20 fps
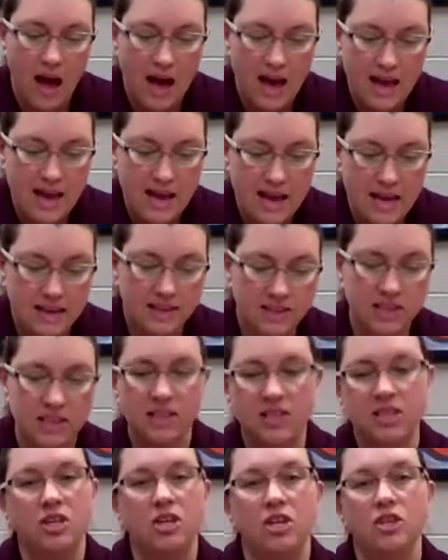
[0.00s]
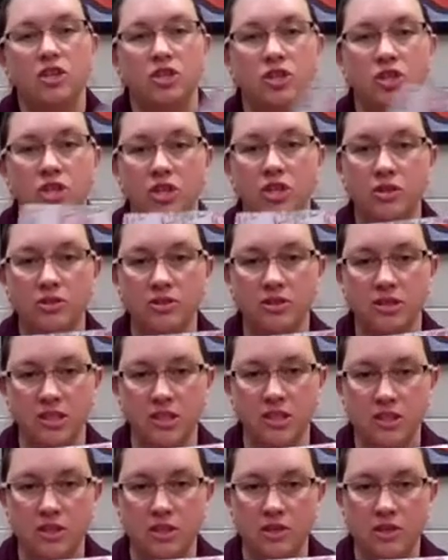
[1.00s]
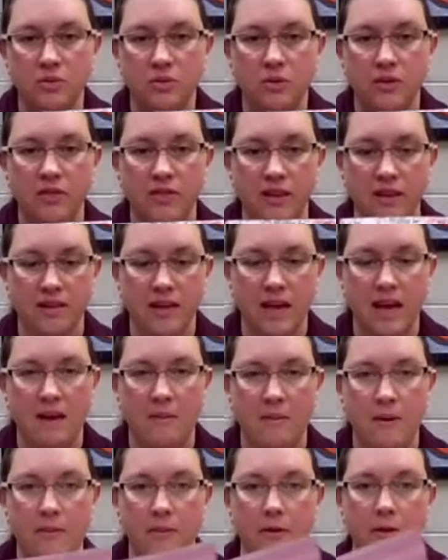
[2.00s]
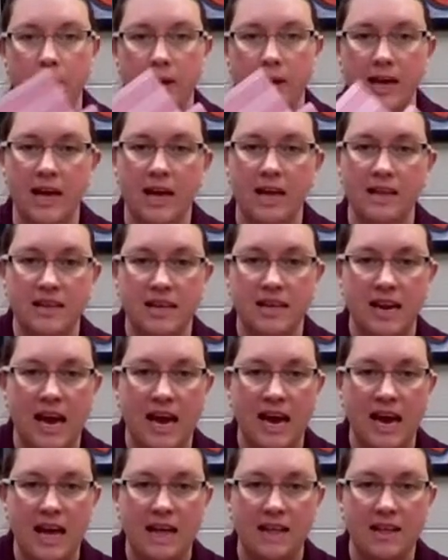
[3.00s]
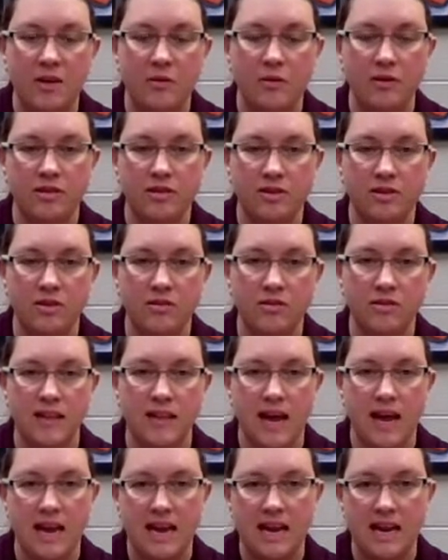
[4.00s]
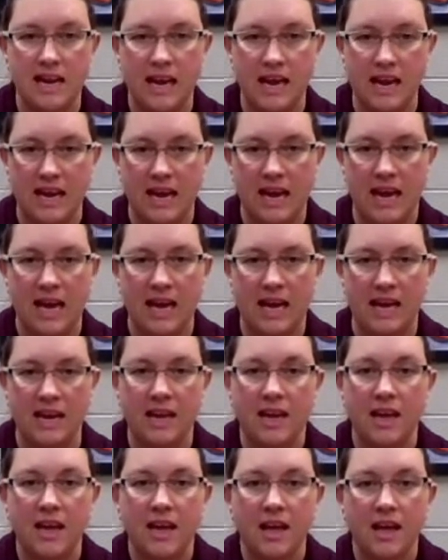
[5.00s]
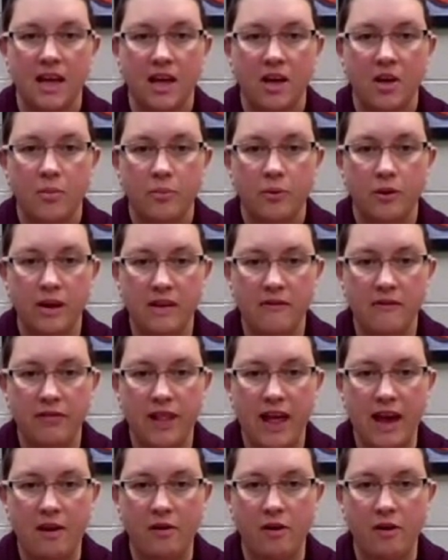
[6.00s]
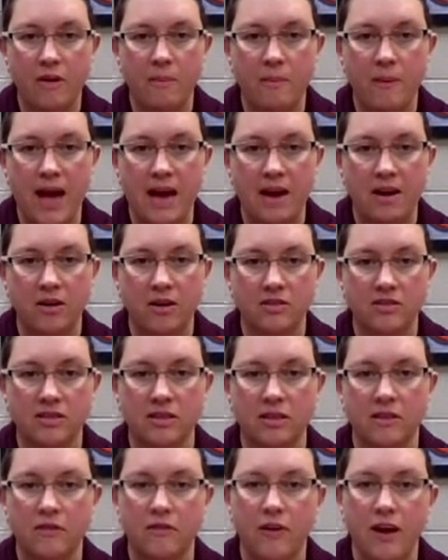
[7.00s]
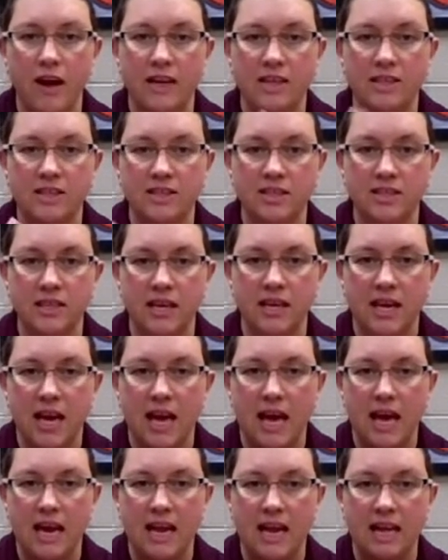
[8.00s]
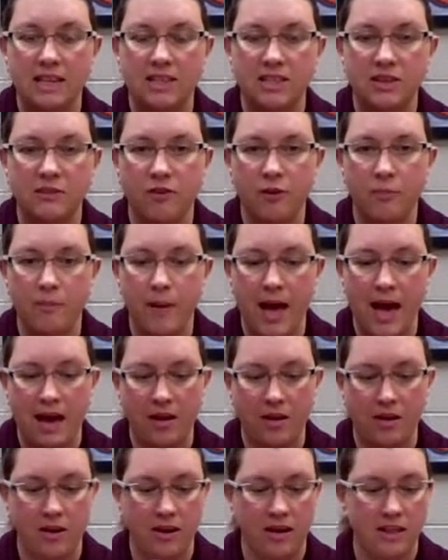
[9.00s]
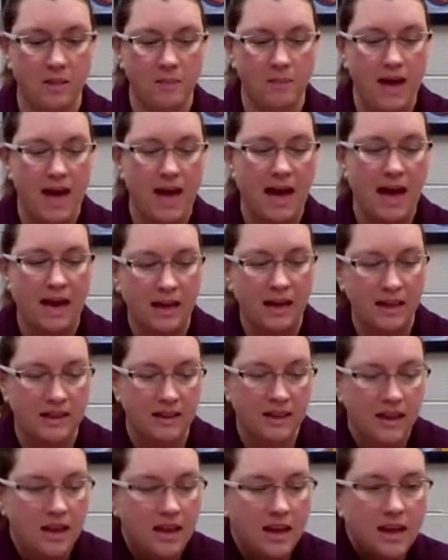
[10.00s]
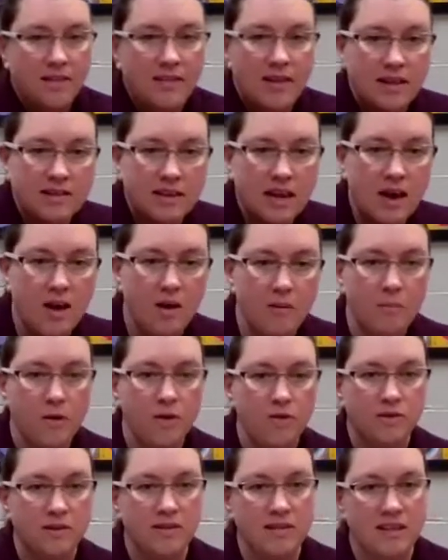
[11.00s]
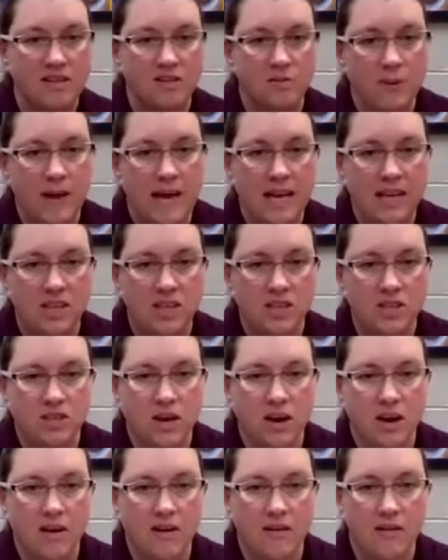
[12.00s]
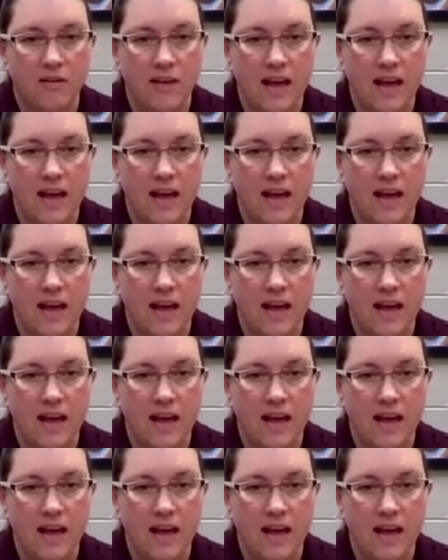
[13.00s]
I did choose to do this kind of paper because it had it was two-sided and it had pretty flower patterns in the front and a different pattern on the back and that's how most of these pages are.